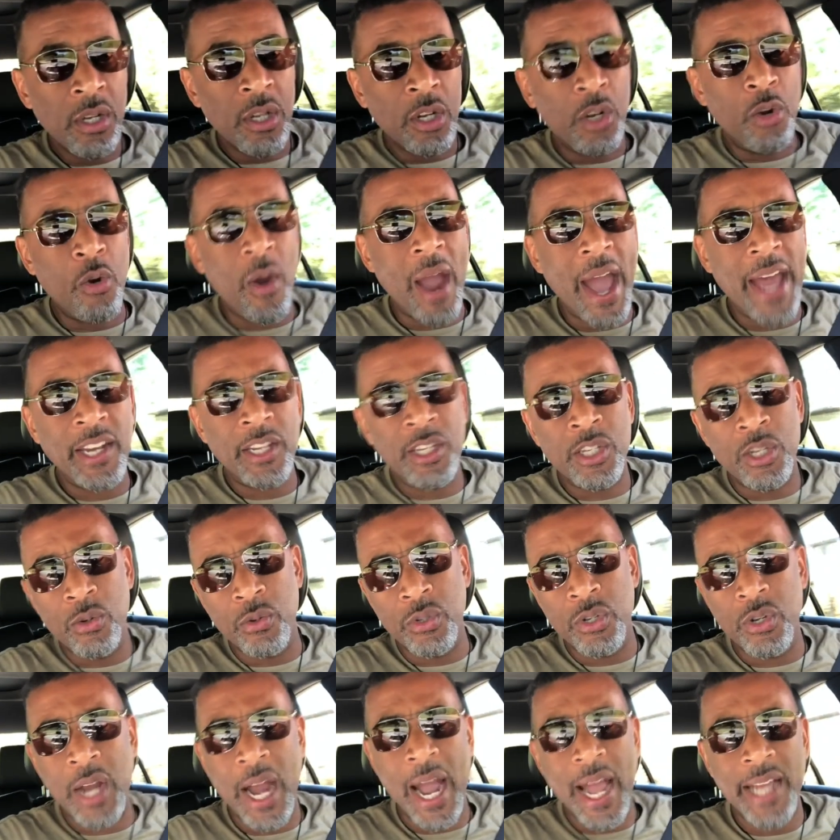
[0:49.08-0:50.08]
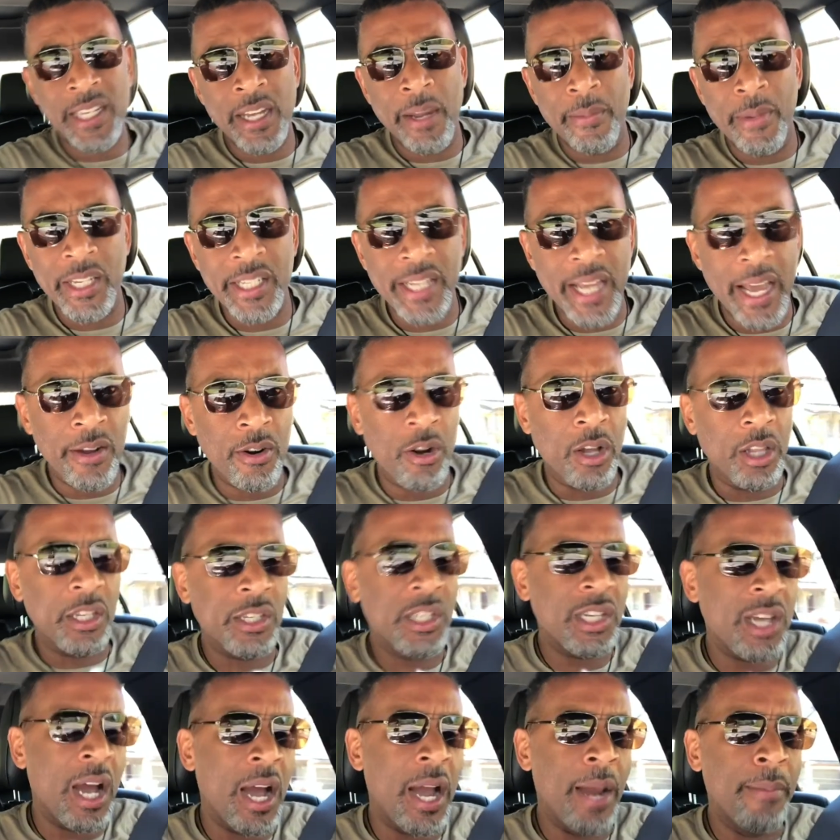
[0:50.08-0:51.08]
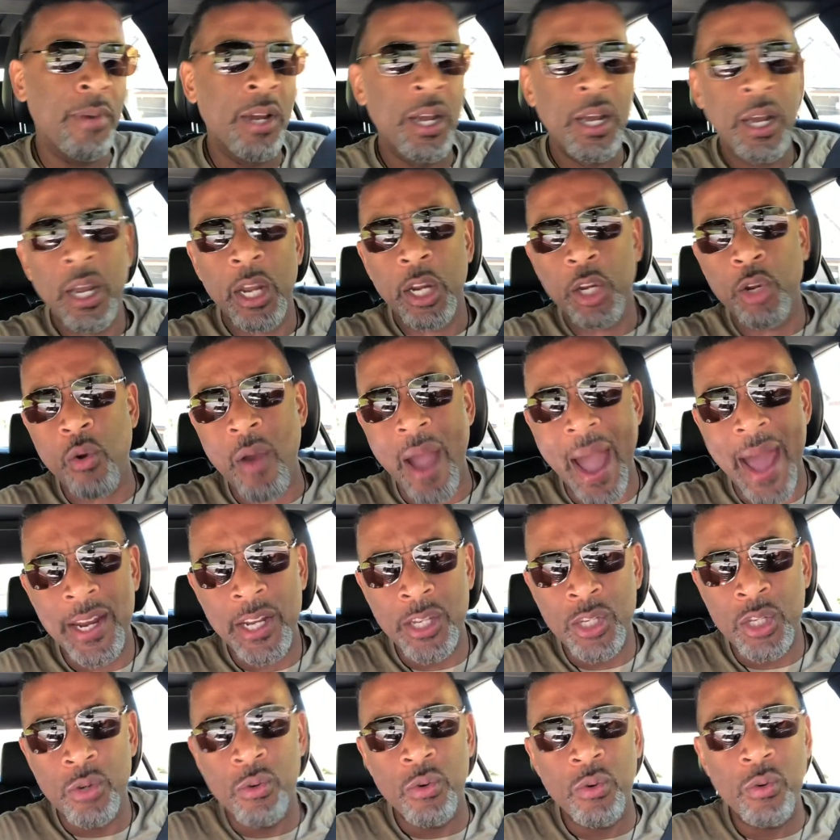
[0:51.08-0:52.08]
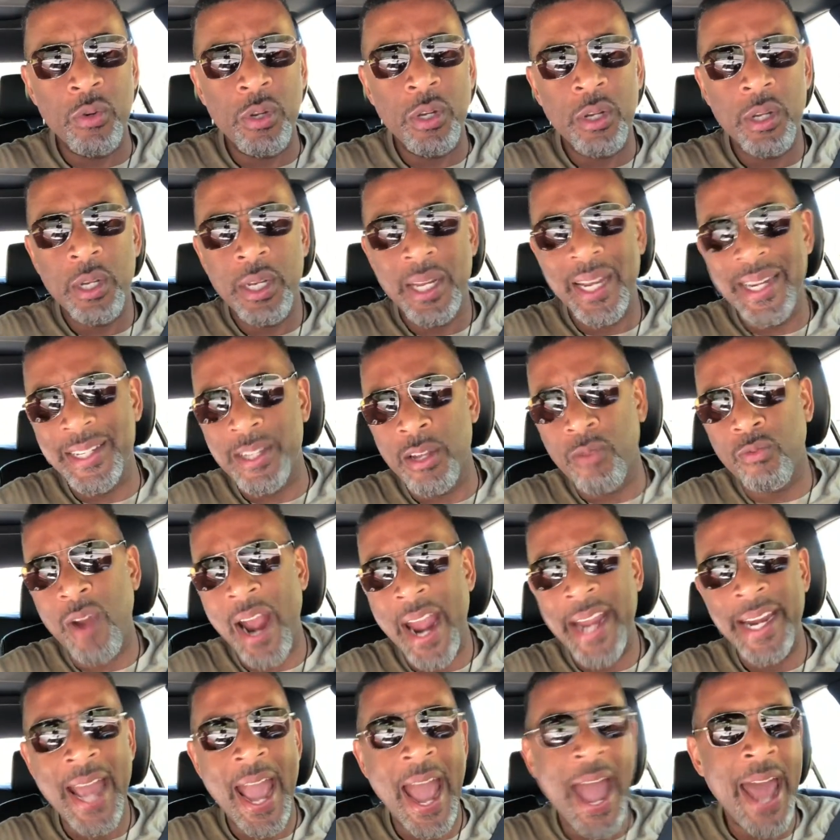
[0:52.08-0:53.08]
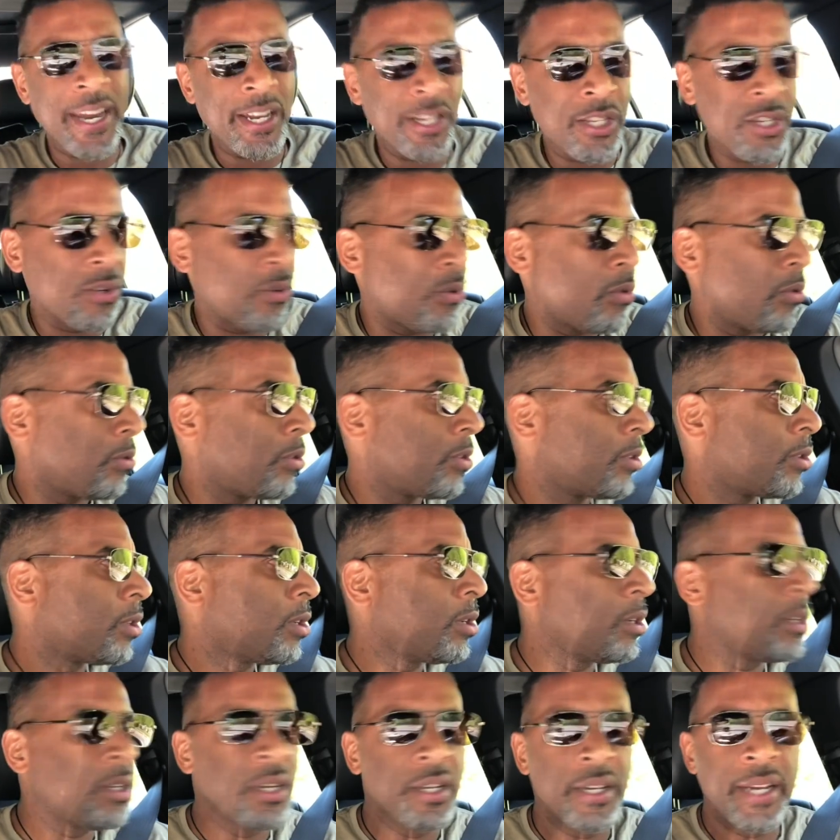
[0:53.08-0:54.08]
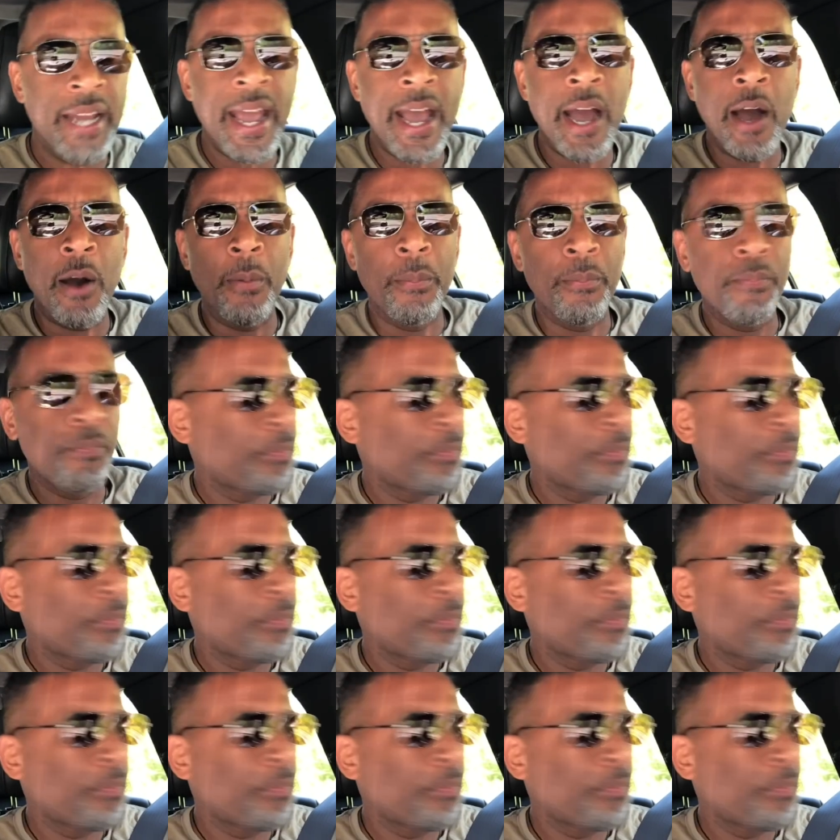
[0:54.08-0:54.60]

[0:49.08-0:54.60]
Gratitude. You guys hear me say it all the time. Gratitude is the right attitude. Now,